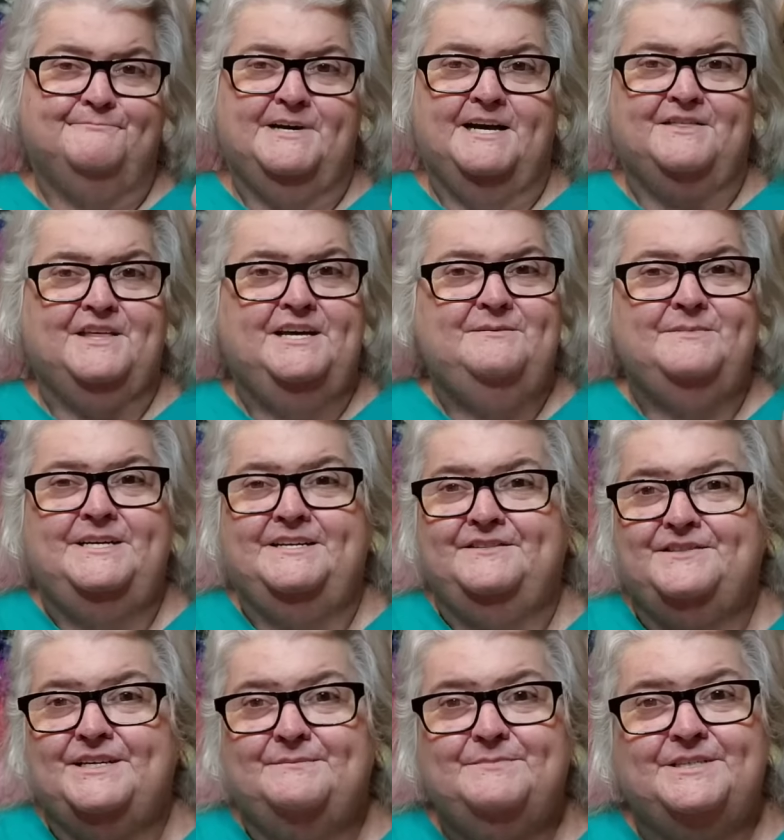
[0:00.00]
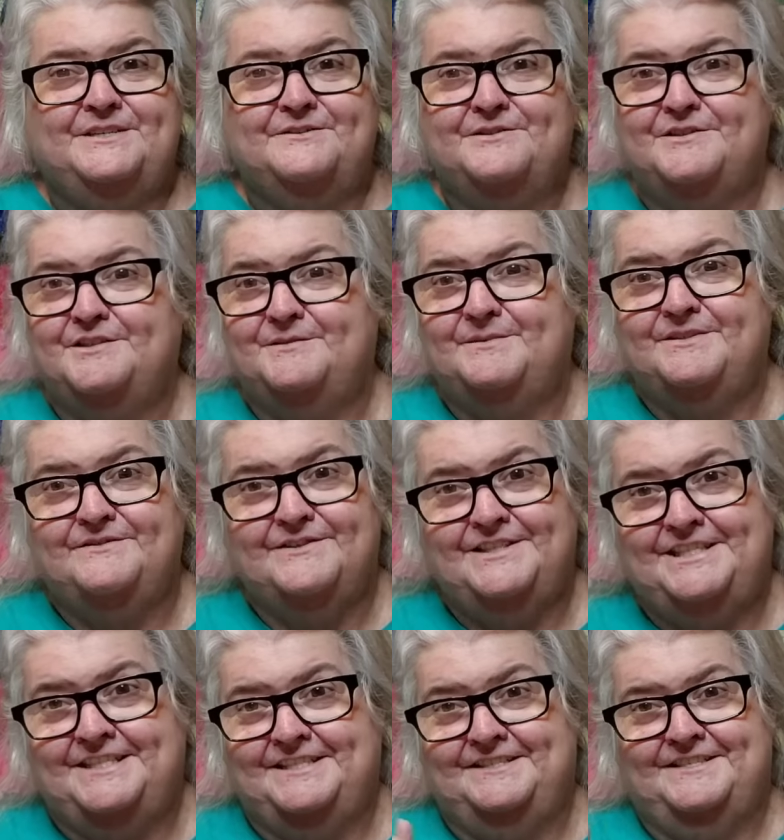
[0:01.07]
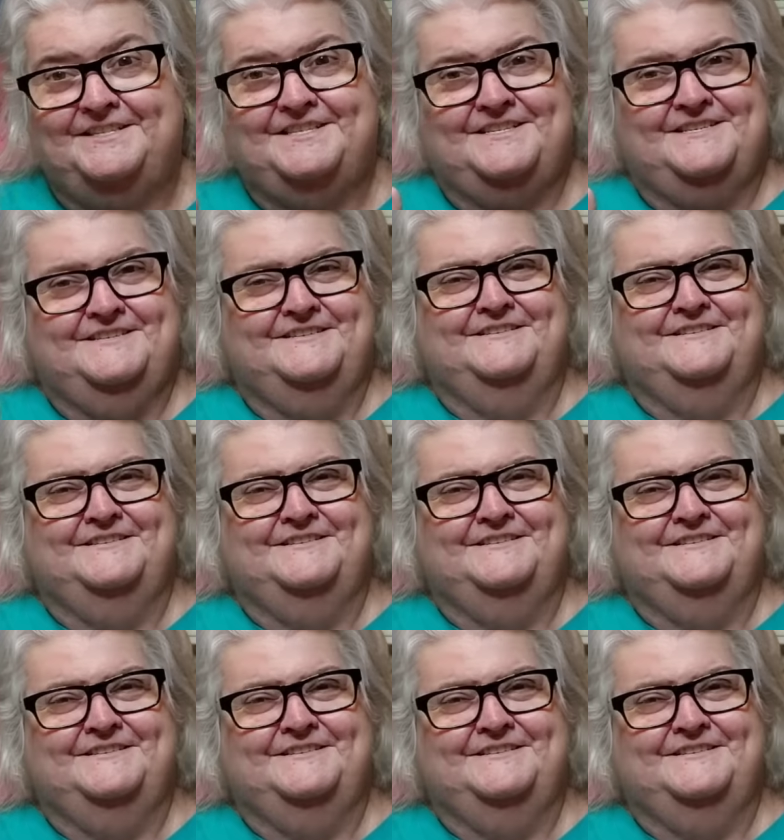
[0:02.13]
I think me and Thumpkin are going to be friends.